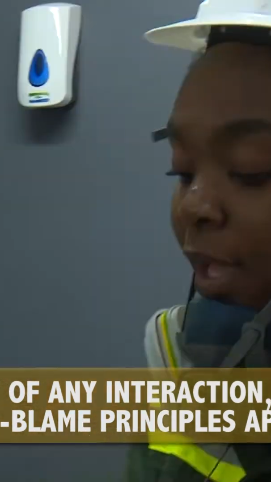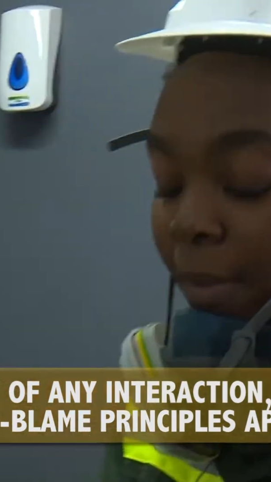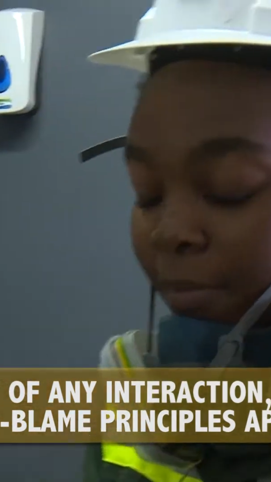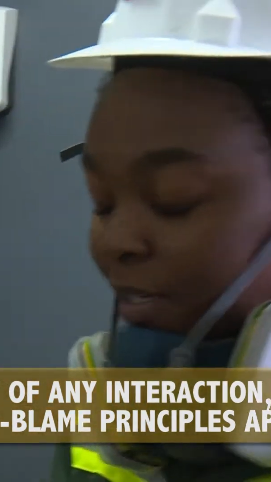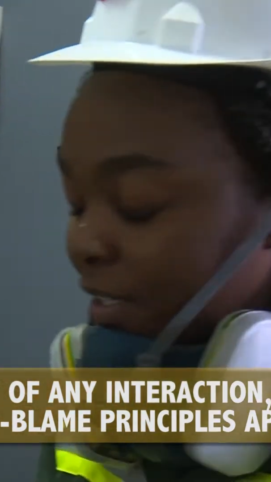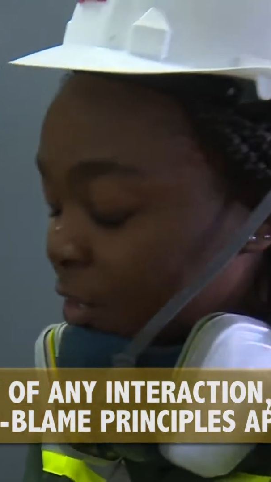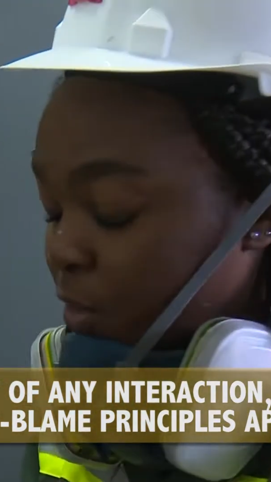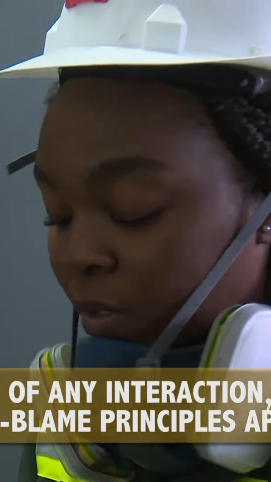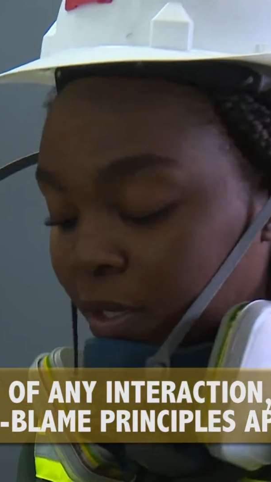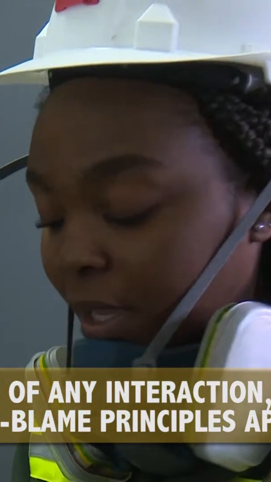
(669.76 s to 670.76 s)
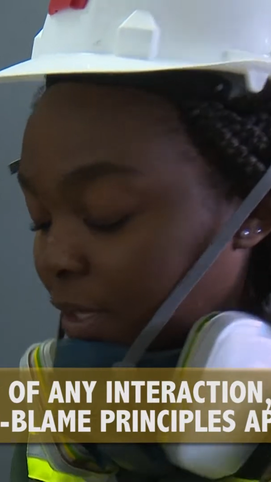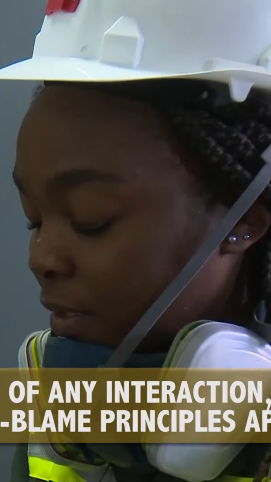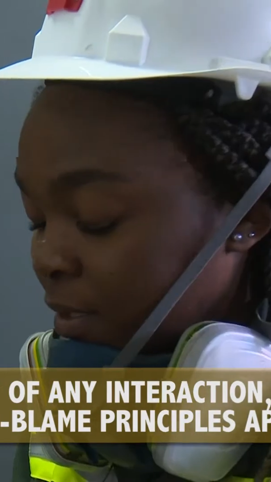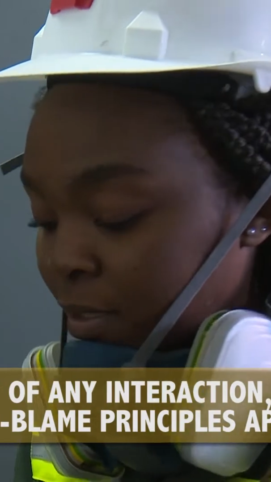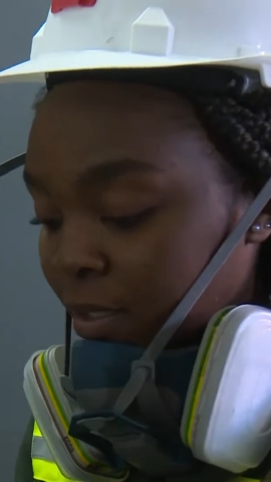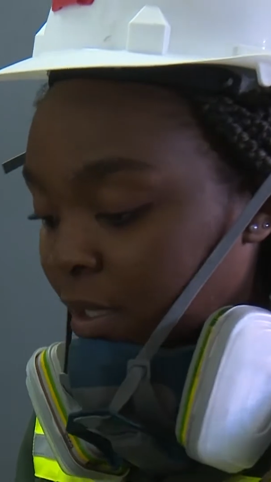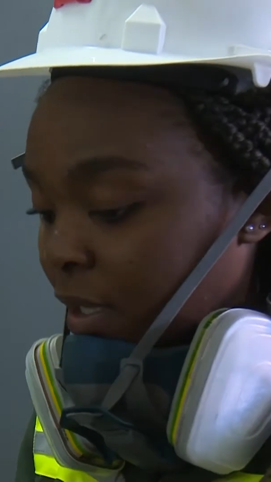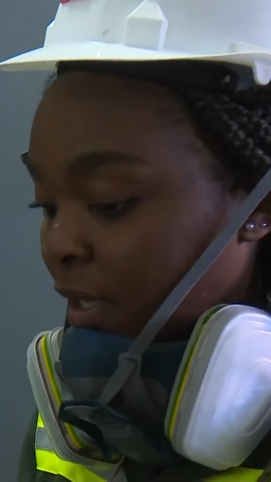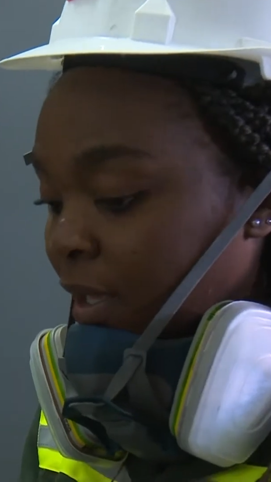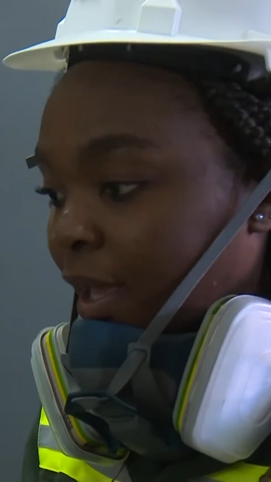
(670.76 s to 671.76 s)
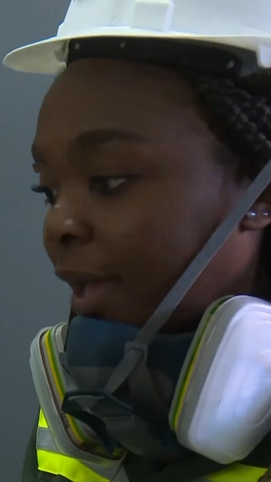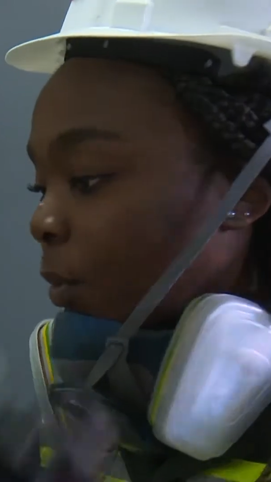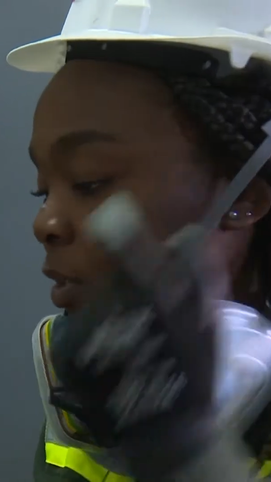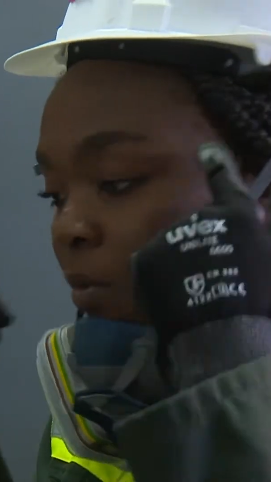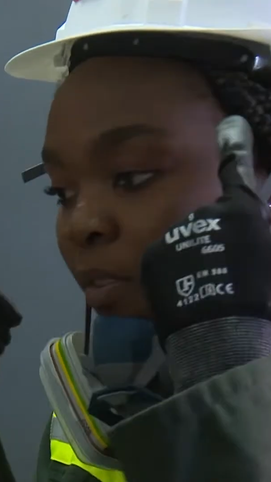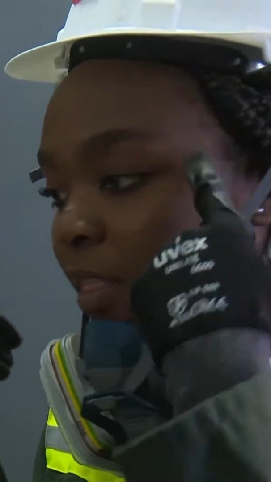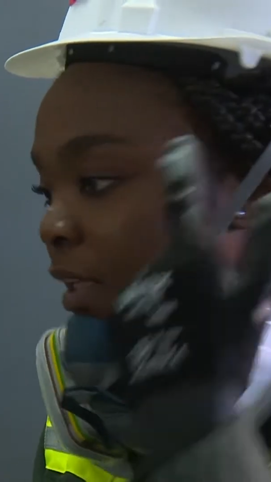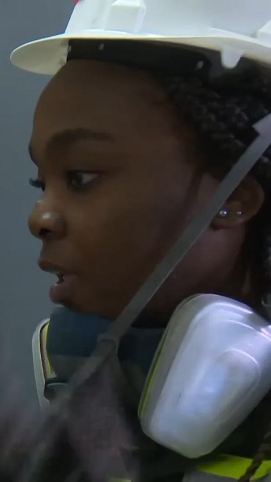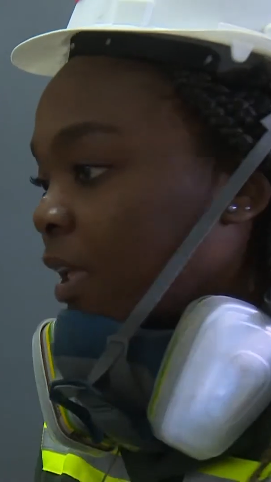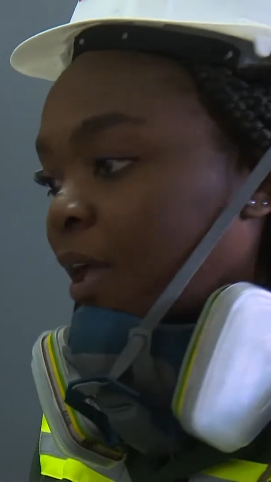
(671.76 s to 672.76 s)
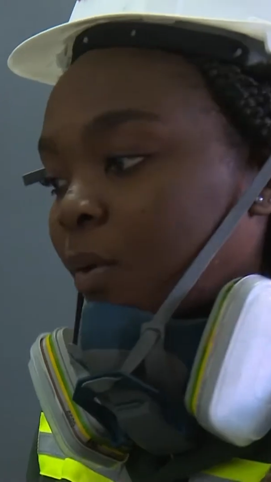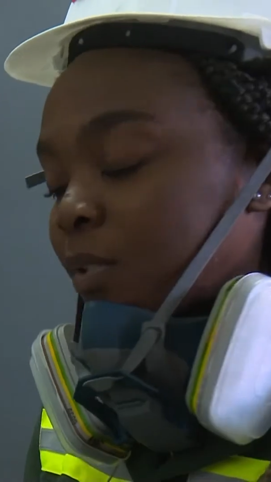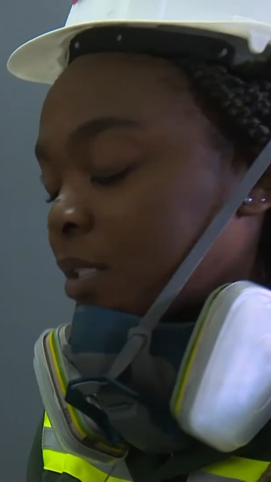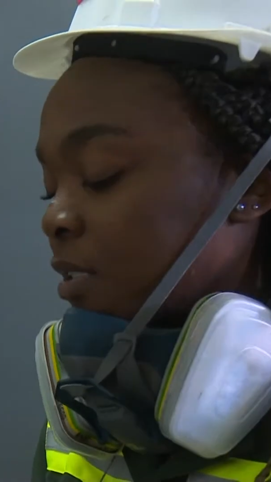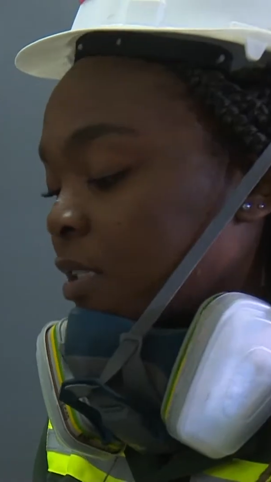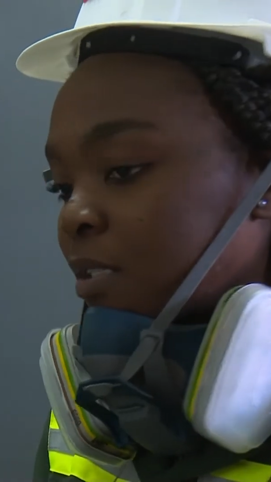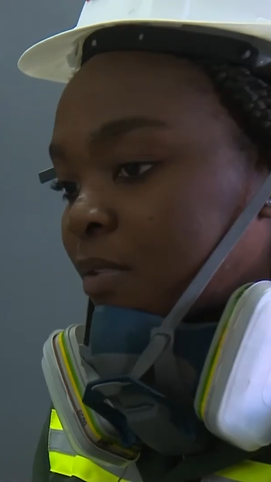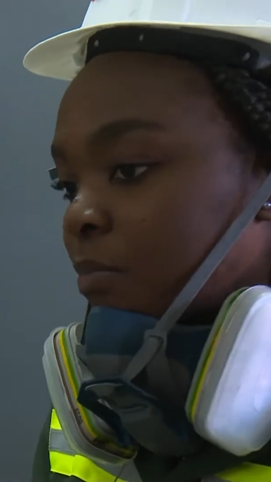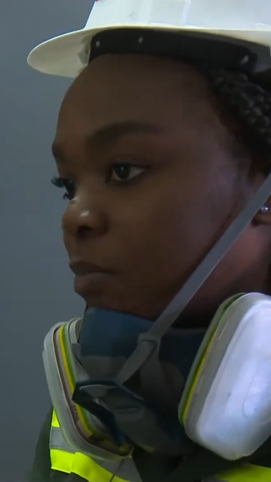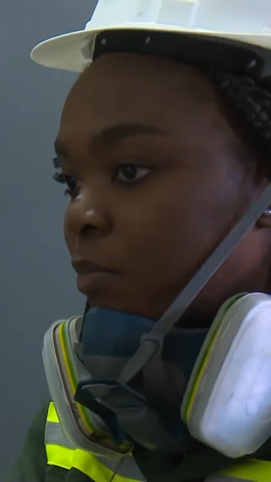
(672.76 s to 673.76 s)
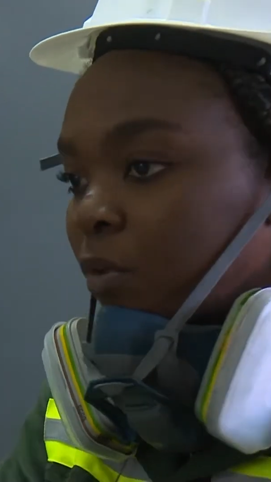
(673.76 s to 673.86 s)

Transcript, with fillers: name, no blame principle applies. Take